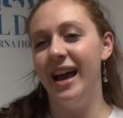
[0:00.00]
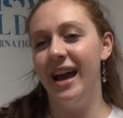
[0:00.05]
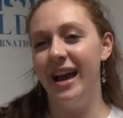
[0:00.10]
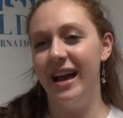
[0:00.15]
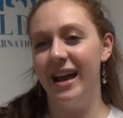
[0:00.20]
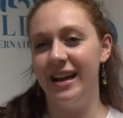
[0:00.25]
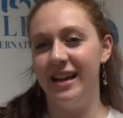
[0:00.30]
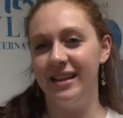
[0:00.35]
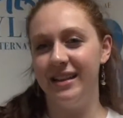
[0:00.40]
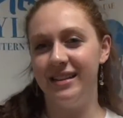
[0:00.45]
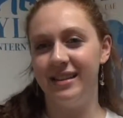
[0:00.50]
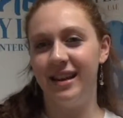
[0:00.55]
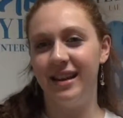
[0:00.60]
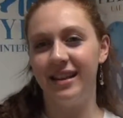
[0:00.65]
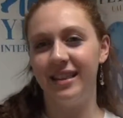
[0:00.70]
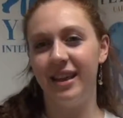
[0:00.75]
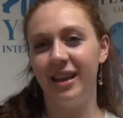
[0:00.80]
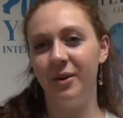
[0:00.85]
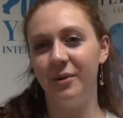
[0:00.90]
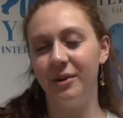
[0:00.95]
And
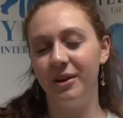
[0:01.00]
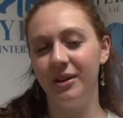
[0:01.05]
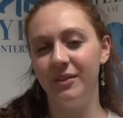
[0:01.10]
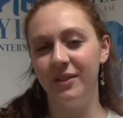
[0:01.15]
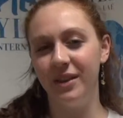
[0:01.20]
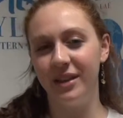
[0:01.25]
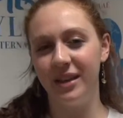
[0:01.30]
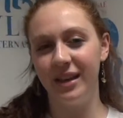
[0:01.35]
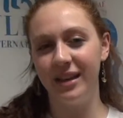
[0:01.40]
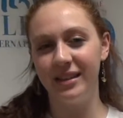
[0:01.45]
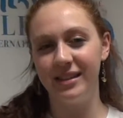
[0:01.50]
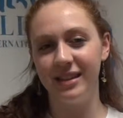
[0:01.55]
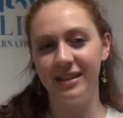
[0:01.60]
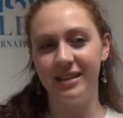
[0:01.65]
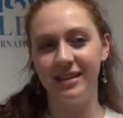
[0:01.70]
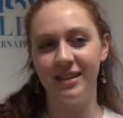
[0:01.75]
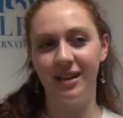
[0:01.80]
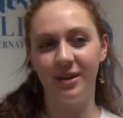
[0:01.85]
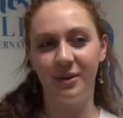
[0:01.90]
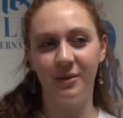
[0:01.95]
I think one of the things that
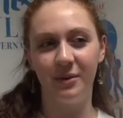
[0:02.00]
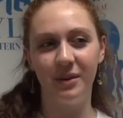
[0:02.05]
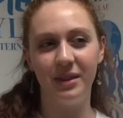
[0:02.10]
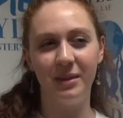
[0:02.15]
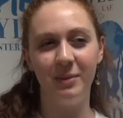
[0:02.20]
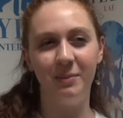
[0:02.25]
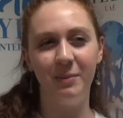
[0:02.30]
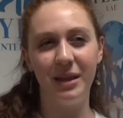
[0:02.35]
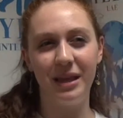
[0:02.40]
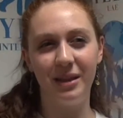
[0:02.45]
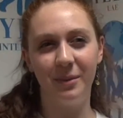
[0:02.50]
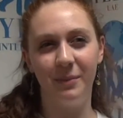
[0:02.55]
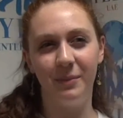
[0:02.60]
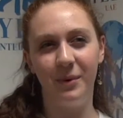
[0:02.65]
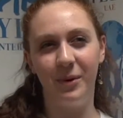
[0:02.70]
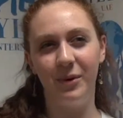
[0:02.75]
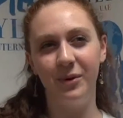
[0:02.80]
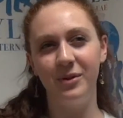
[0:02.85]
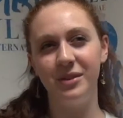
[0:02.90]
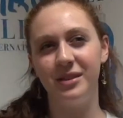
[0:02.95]
stuck with me the
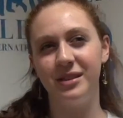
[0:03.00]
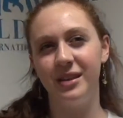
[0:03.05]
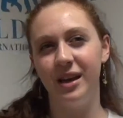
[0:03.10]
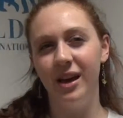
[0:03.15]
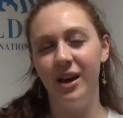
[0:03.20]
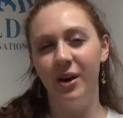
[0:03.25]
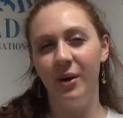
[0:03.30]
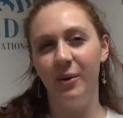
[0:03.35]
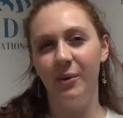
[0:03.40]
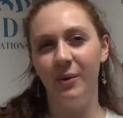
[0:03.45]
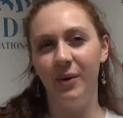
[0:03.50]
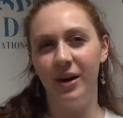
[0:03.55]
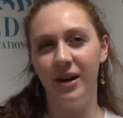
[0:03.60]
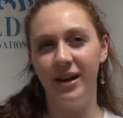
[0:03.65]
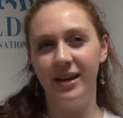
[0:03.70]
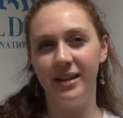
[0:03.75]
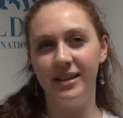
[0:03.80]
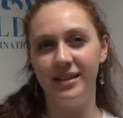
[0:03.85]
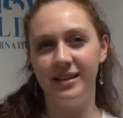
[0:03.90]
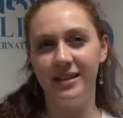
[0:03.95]
most
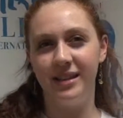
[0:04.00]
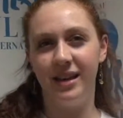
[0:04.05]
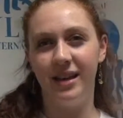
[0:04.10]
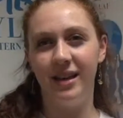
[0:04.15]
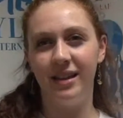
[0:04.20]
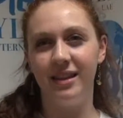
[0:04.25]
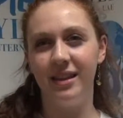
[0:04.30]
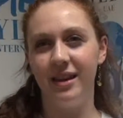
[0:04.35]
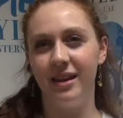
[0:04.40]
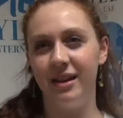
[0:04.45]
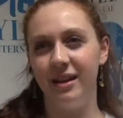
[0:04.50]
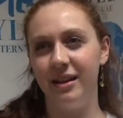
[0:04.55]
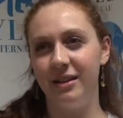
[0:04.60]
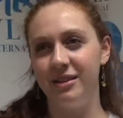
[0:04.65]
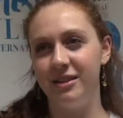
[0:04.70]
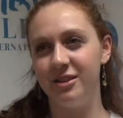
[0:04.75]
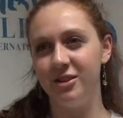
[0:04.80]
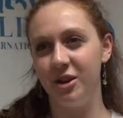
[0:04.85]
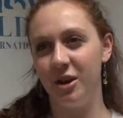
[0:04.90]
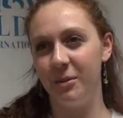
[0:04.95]
was
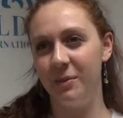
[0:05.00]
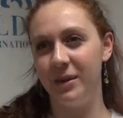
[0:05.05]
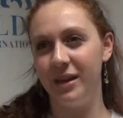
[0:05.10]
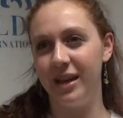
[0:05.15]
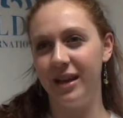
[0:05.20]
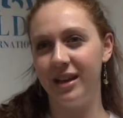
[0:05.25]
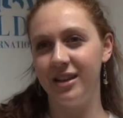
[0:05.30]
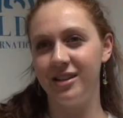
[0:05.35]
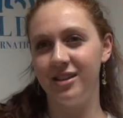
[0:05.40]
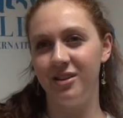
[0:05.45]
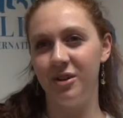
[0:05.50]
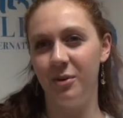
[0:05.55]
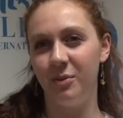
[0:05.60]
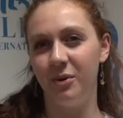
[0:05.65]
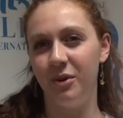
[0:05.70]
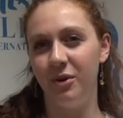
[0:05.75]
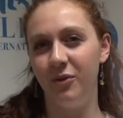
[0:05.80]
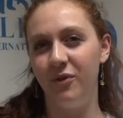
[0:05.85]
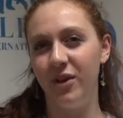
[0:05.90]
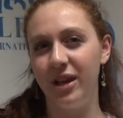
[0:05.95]
the determination or
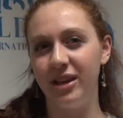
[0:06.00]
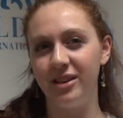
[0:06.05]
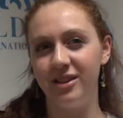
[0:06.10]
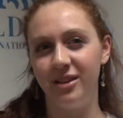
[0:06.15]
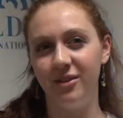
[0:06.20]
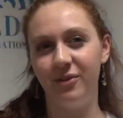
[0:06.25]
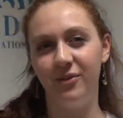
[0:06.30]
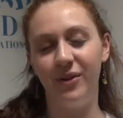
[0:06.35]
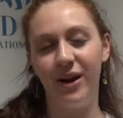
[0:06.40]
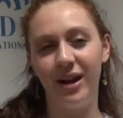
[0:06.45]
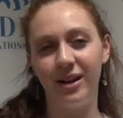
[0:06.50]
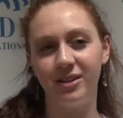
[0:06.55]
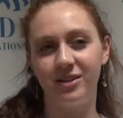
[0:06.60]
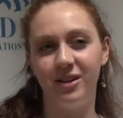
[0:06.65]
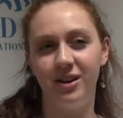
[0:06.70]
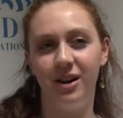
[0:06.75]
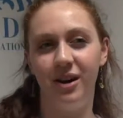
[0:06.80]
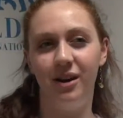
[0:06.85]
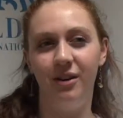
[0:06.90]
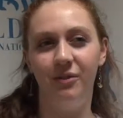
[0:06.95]
motivation
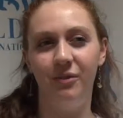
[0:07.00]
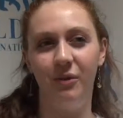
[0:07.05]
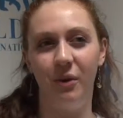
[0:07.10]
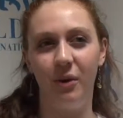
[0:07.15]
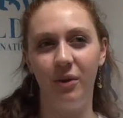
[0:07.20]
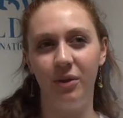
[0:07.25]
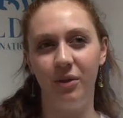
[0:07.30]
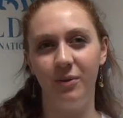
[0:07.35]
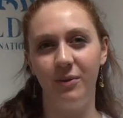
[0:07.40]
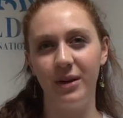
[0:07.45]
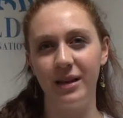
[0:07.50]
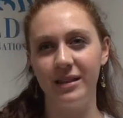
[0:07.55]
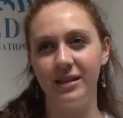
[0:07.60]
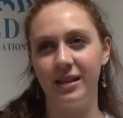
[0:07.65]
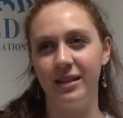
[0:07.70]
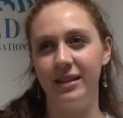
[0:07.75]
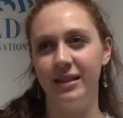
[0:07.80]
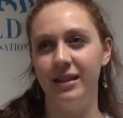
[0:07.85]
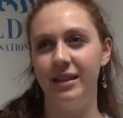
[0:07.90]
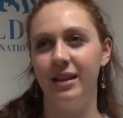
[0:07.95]
factor of the
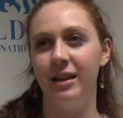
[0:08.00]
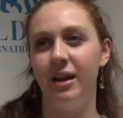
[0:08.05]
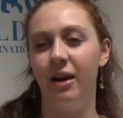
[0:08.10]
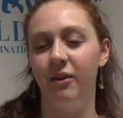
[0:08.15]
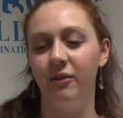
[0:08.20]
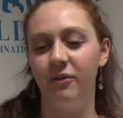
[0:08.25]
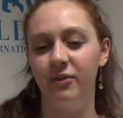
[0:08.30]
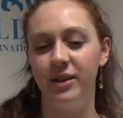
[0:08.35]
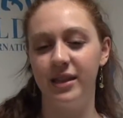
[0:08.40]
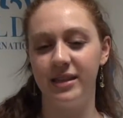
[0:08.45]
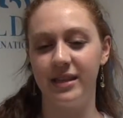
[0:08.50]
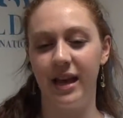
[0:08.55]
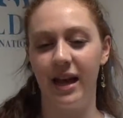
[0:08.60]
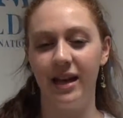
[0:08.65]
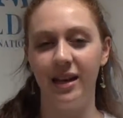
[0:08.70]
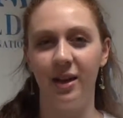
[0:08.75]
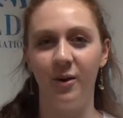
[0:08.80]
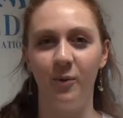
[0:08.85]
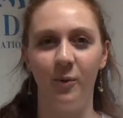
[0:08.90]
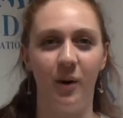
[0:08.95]
reason of
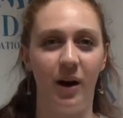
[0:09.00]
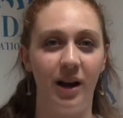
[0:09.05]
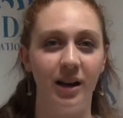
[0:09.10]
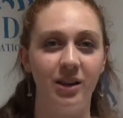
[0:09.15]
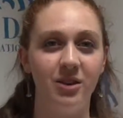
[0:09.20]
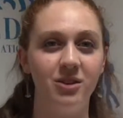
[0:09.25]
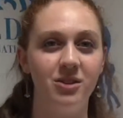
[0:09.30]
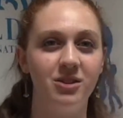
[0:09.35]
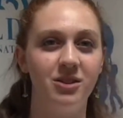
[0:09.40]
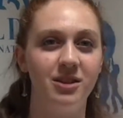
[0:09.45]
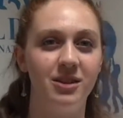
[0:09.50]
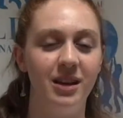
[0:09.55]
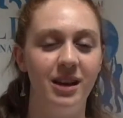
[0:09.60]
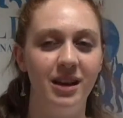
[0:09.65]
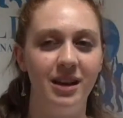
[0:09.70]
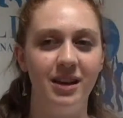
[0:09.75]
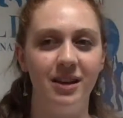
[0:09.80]
deciding why you should